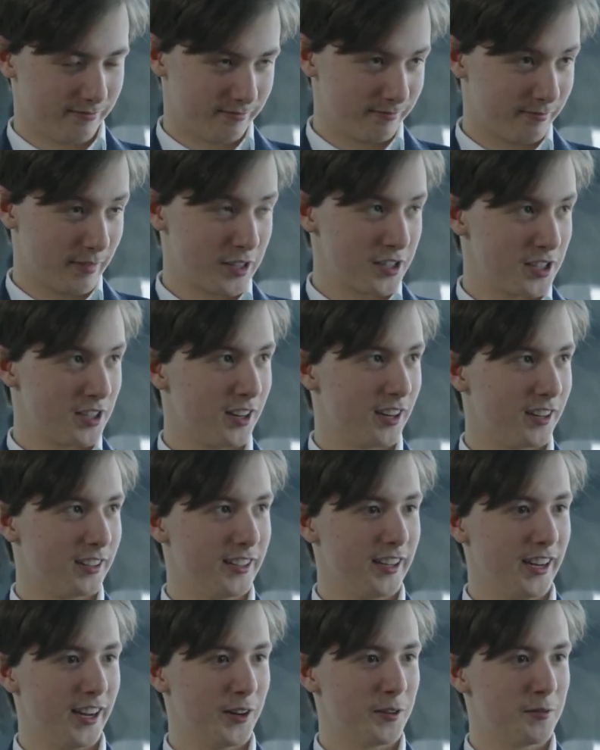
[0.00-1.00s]
machine
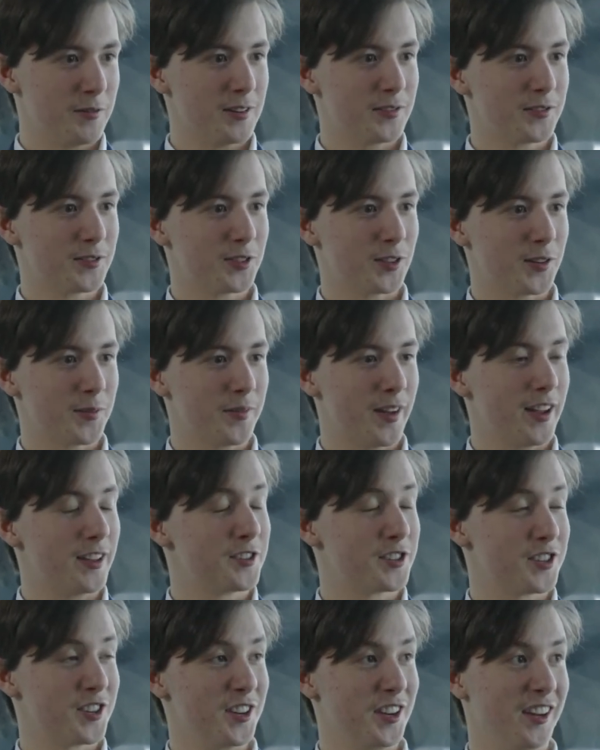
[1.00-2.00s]
learning with some
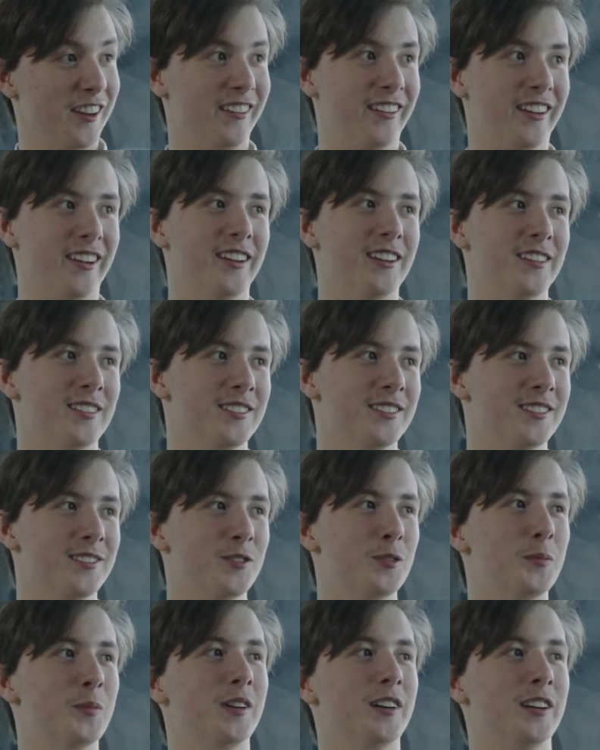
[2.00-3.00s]
engineering is
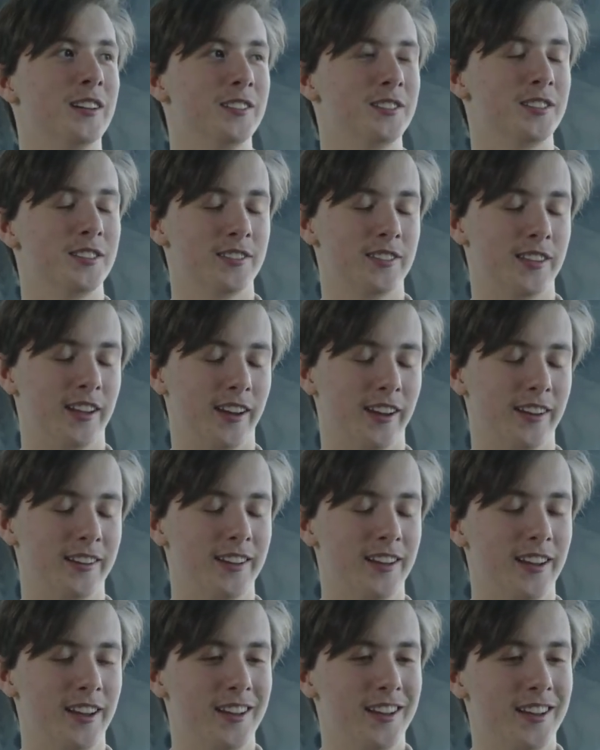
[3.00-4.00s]
super
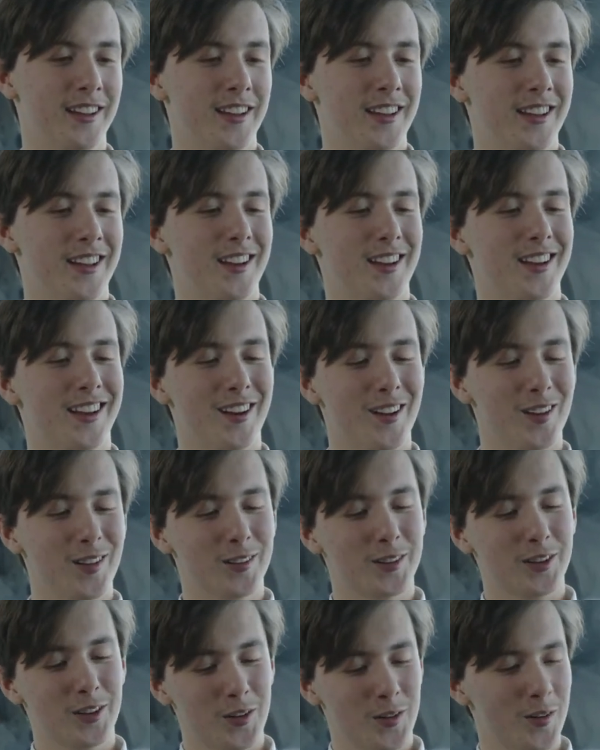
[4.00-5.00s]
interesting.
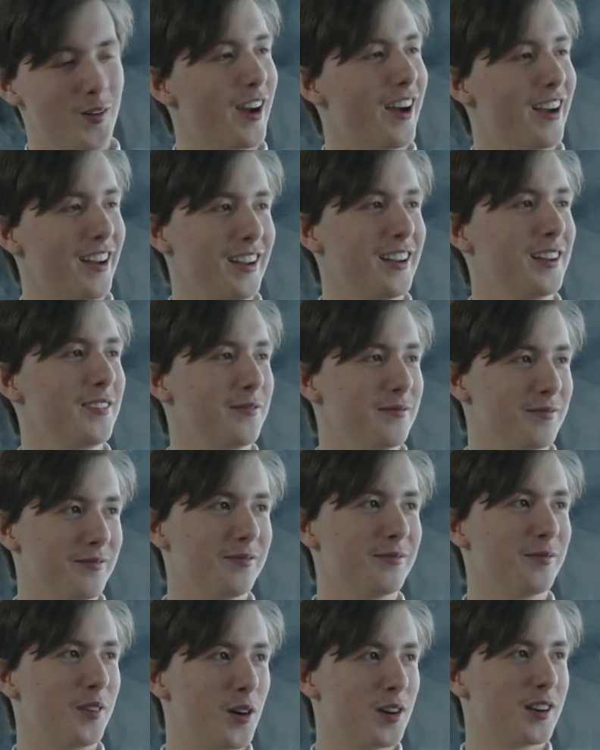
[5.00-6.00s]
Although
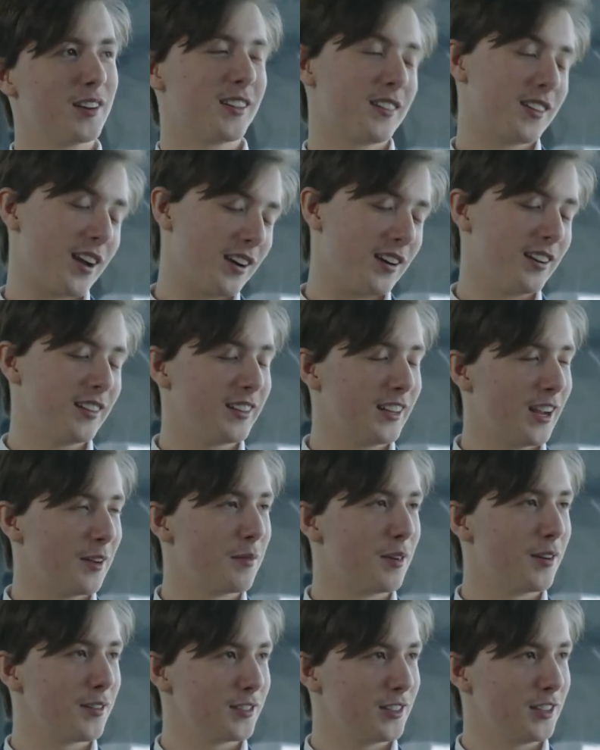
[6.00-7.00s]
currently I'm
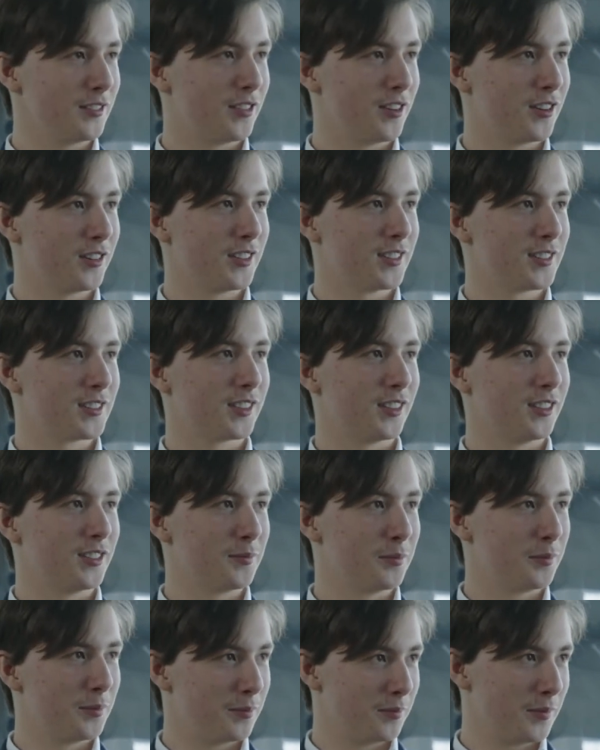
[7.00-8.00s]
mostly focused
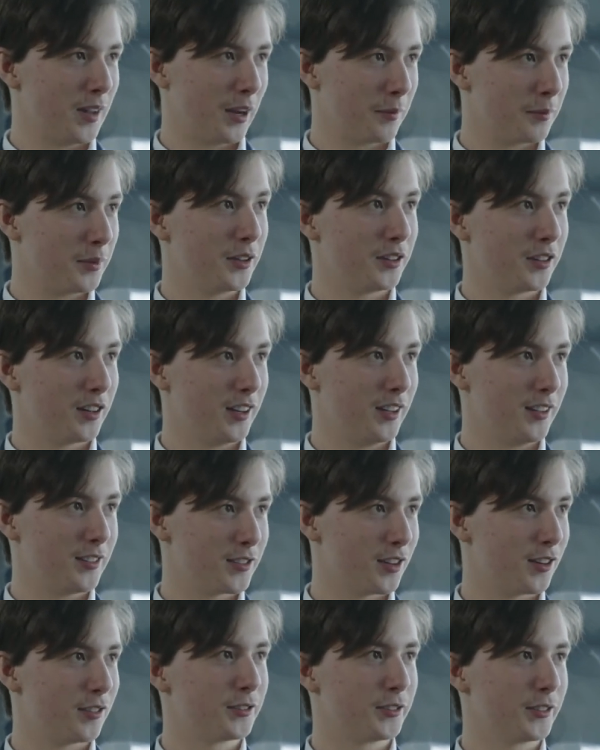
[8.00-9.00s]
on like purely
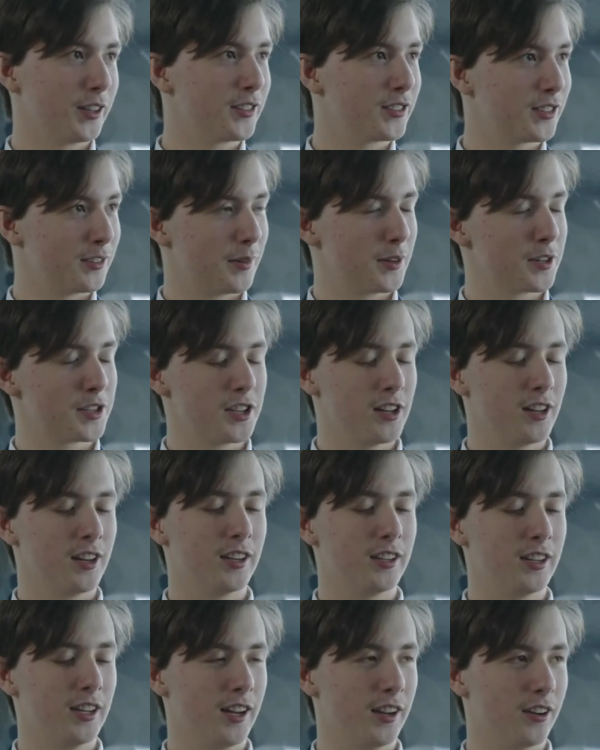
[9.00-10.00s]
software, so machine
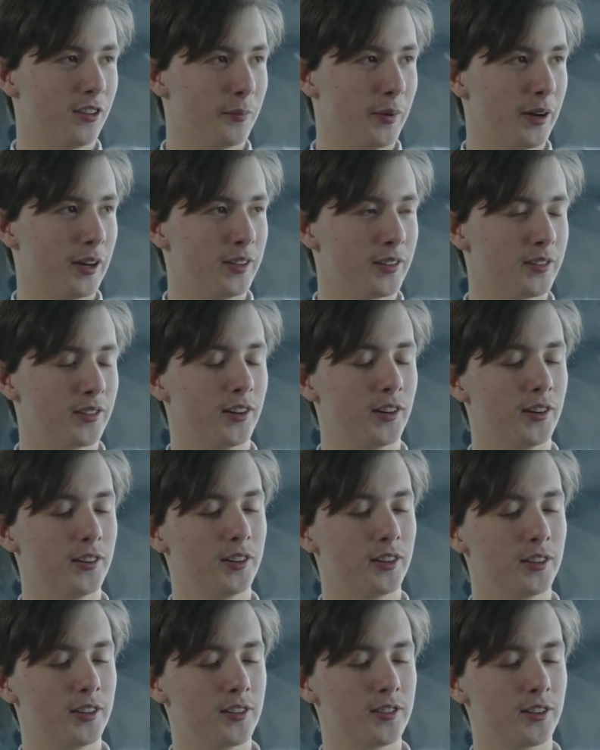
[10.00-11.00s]
learning by
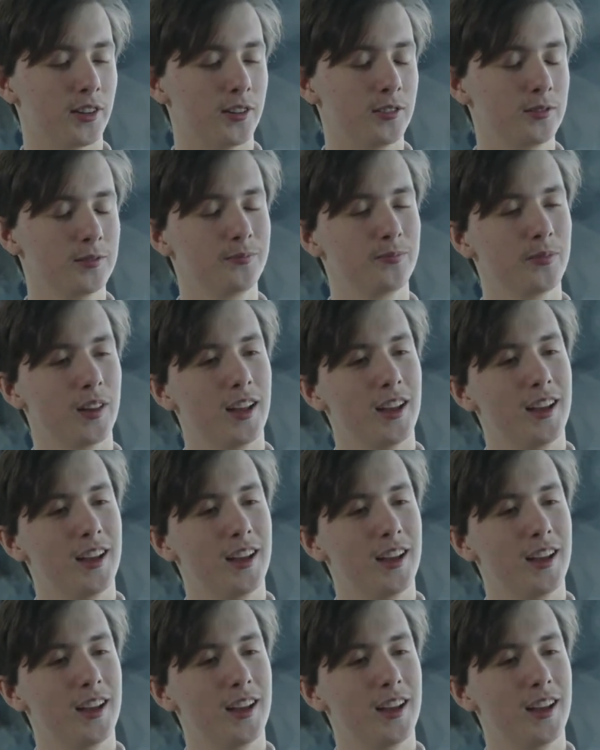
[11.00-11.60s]
on its own.